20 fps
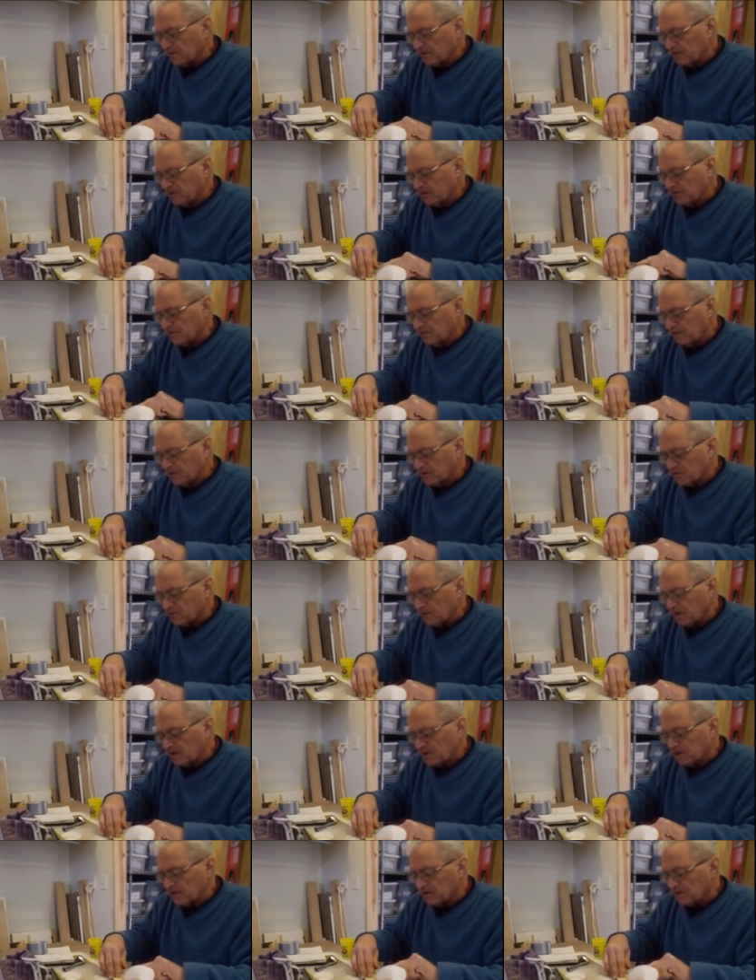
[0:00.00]
if I was
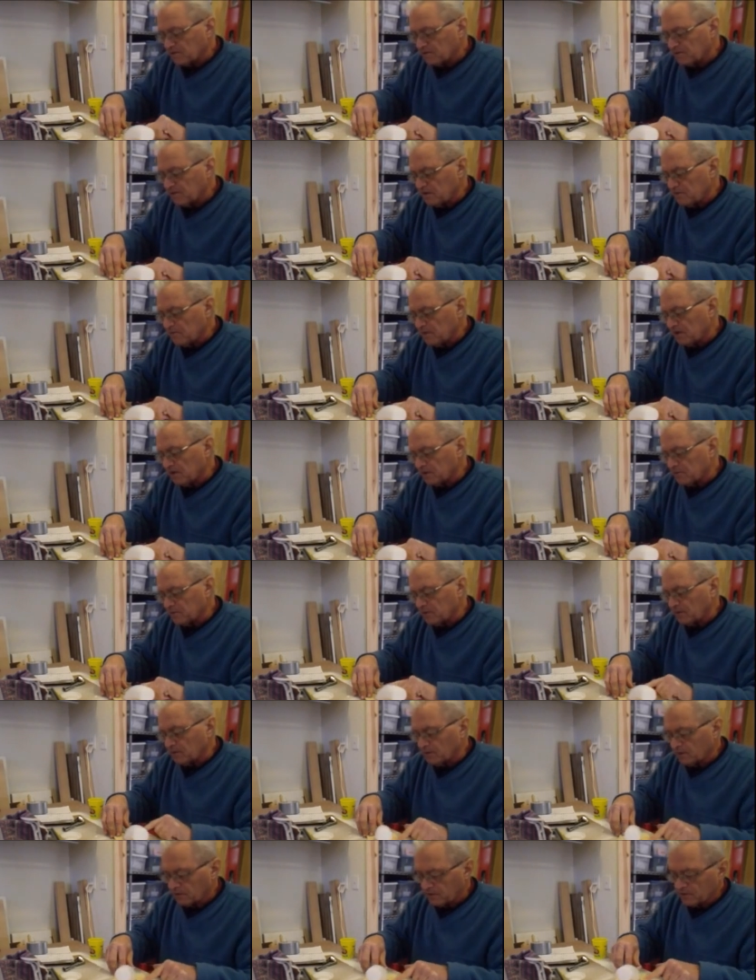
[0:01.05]
making a female
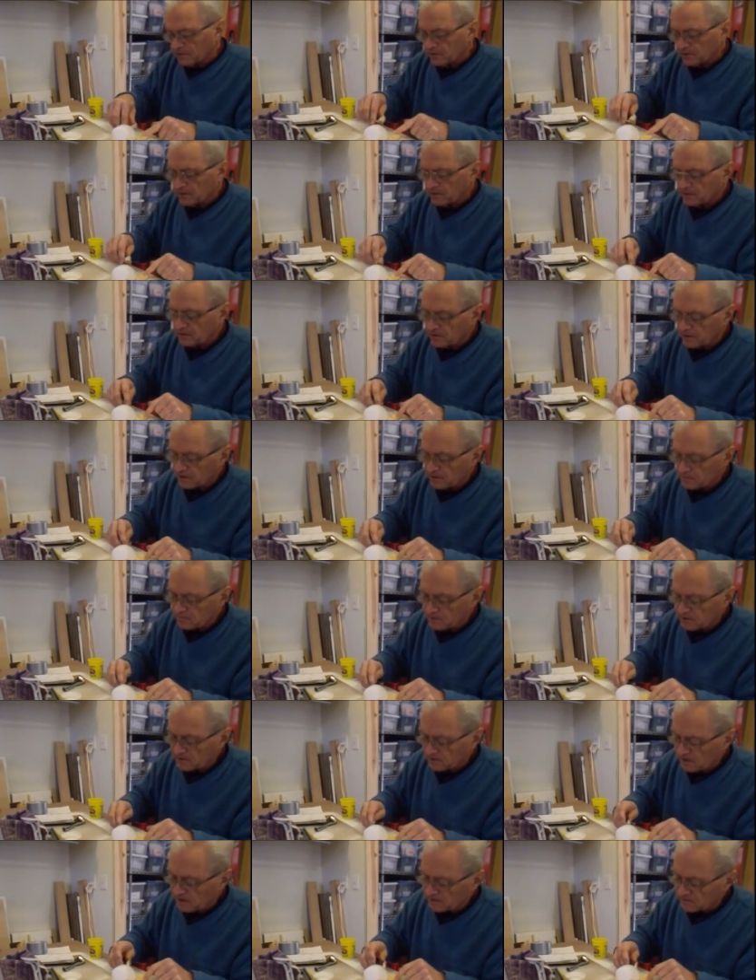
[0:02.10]
mold, I'd be
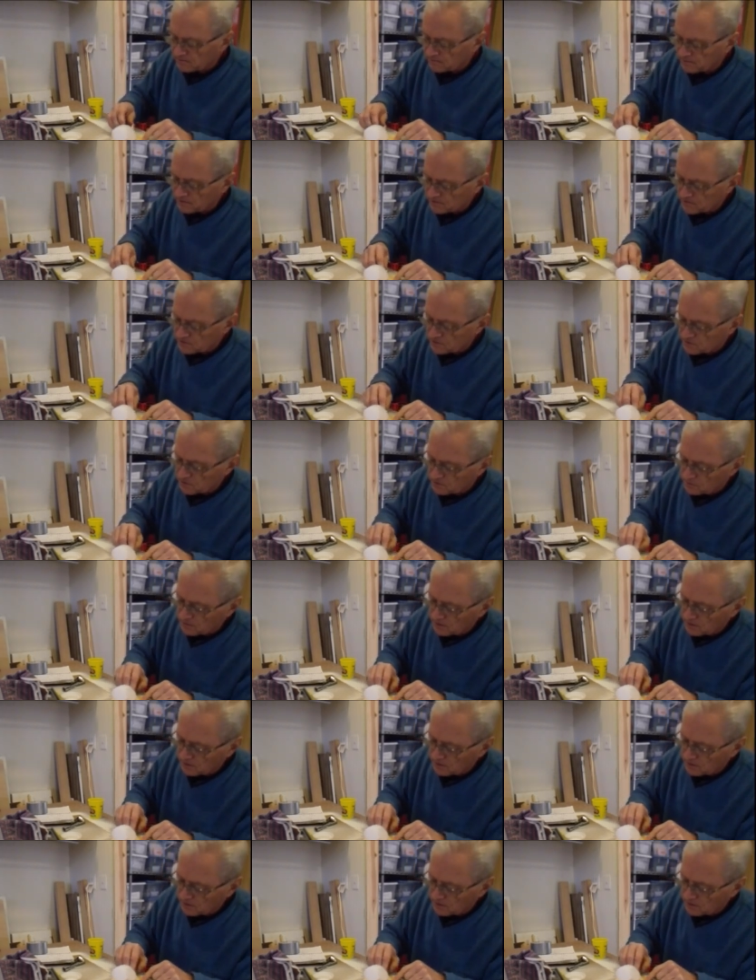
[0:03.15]
a lot fussier